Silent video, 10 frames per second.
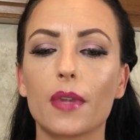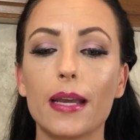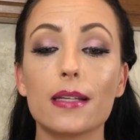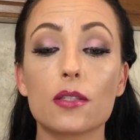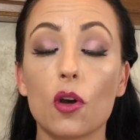
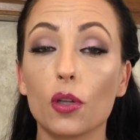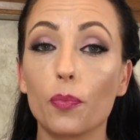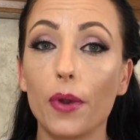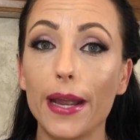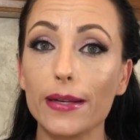It is
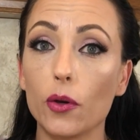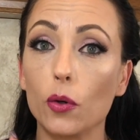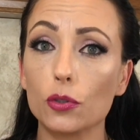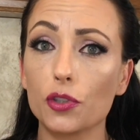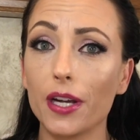called Bright
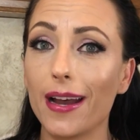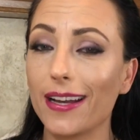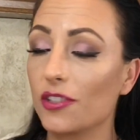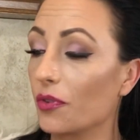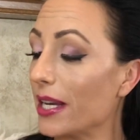Ultra
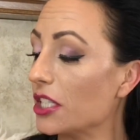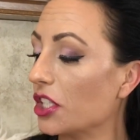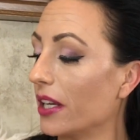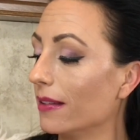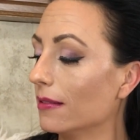
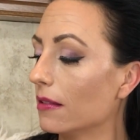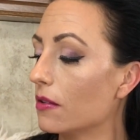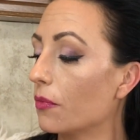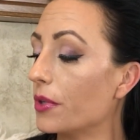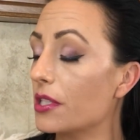Hydration
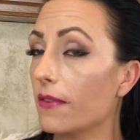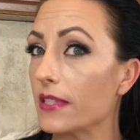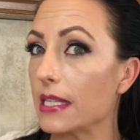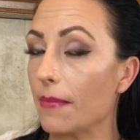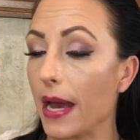
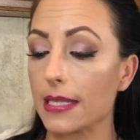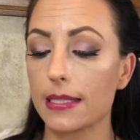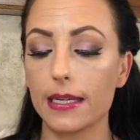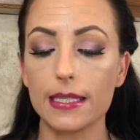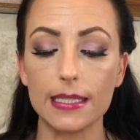Resurfacing
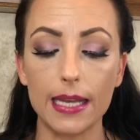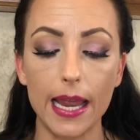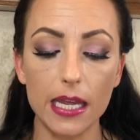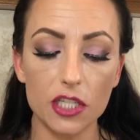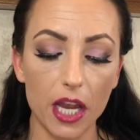Mask. It is an
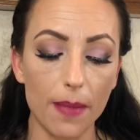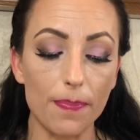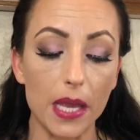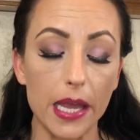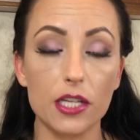
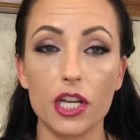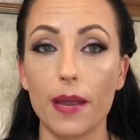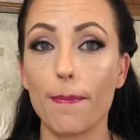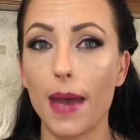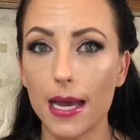
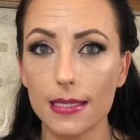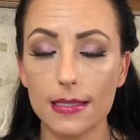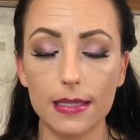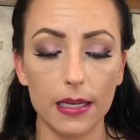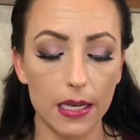AHA-BHA
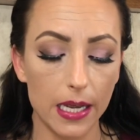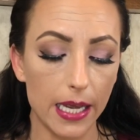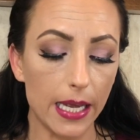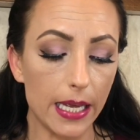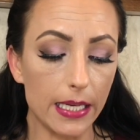mask.
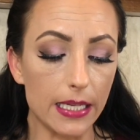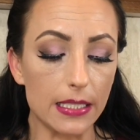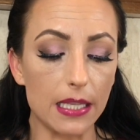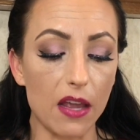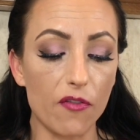It
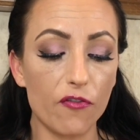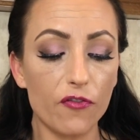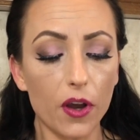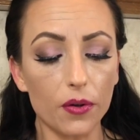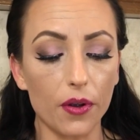is a
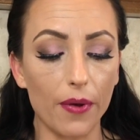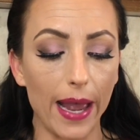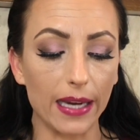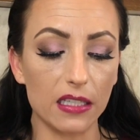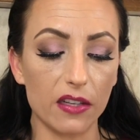
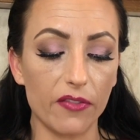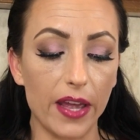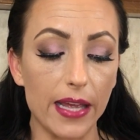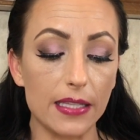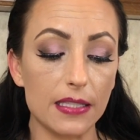
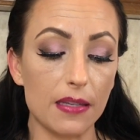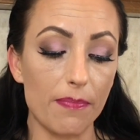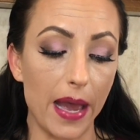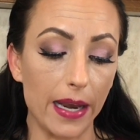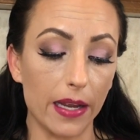photoactive
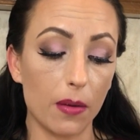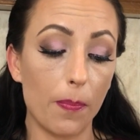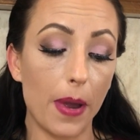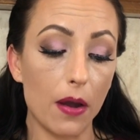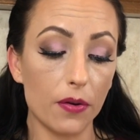enzymatic
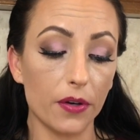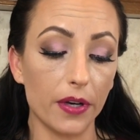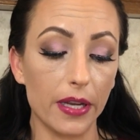powder